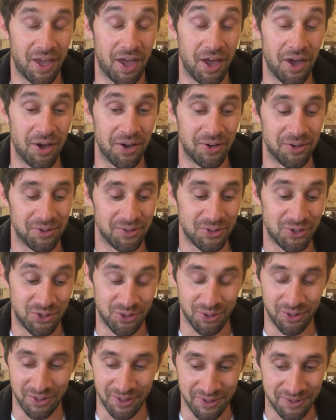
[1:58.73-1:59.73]
Oh,
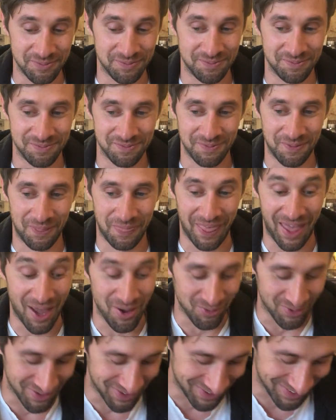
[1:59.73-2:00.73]
sure.
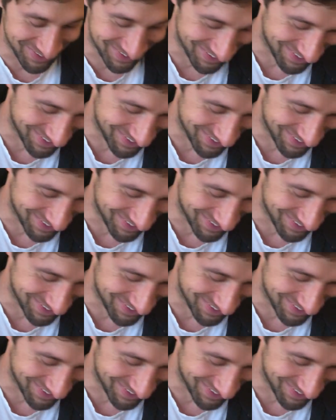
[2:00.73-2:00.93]
That one.